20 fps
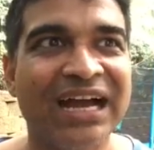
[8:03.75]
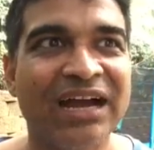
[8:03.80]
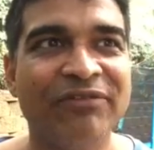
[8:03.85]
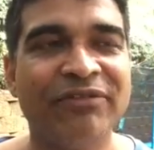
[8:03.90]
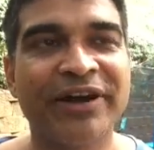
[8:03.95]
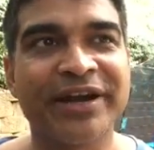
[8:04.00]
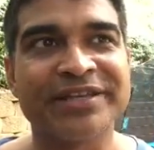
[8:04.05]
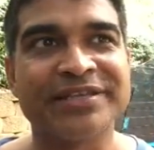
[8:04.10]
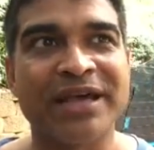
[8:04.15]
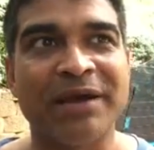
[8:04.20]

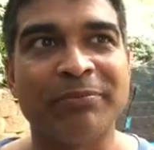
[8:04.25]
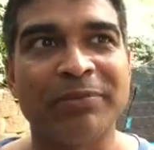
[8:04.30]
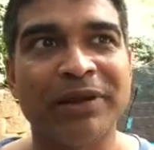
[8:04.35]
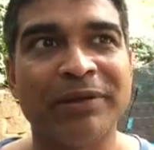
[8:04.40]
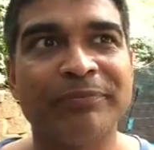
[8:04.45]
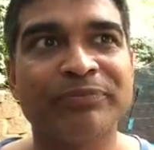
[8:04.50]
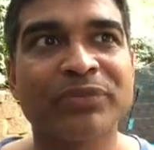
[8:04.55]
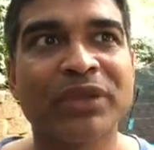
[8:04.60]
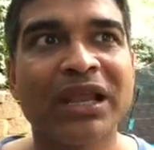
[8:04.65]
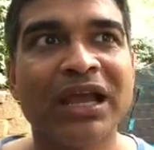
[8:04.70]
For example,
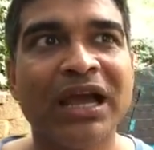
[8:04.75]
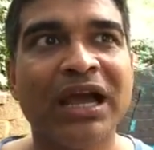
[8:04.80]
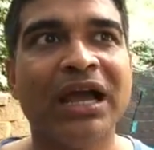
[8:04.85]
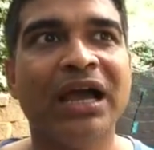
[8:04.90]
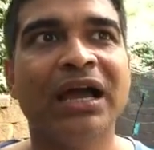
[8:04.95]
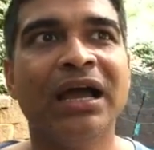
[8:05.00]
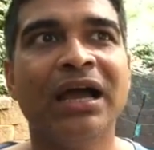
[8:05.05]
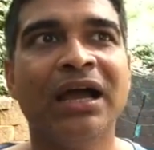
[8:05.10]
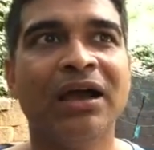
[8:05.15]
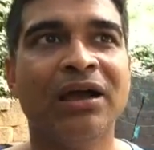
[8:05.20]

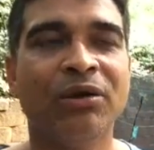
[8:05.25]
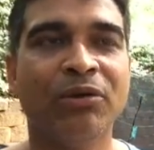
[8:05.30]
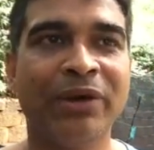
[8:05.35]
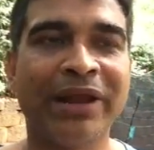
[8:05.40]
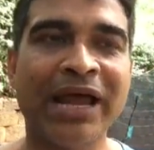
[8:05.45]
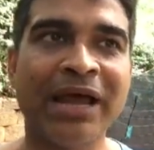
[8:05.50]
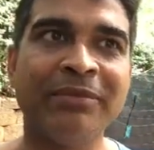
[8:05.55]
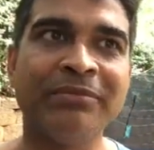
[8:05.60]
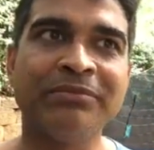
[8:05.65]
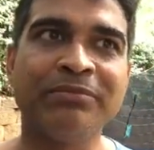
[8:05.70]

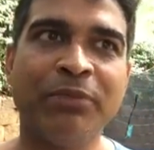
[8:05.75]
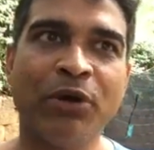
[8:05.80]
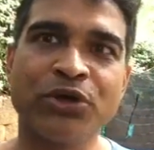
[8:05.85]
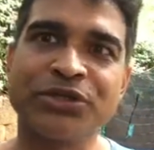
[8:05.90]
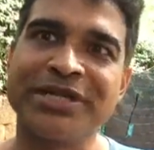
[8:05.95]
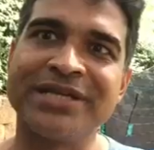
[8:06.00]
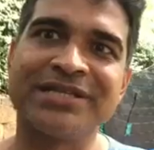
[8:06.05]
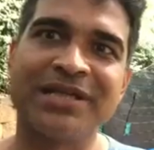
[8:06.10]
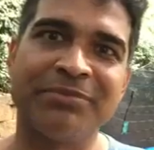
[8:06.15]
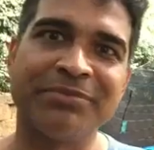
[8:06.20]
when I'm
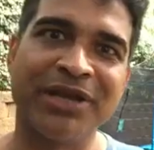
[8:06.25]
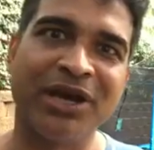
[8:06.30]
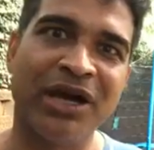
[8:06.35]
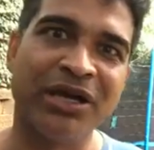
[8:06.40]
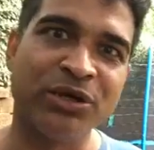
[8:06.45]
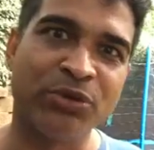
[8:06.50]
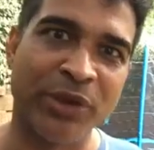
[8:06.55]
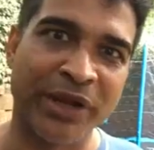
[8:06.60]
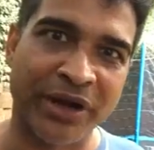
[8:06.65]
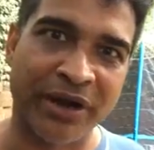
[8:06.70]
posting something
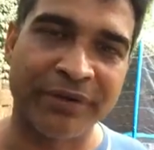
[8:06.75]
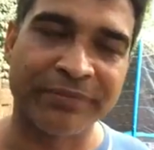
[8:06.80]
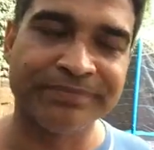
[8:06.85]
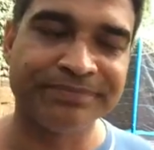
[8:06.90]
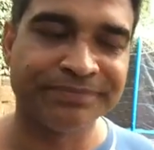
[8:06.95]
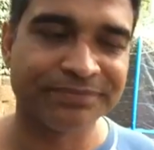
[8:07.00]
on Twitter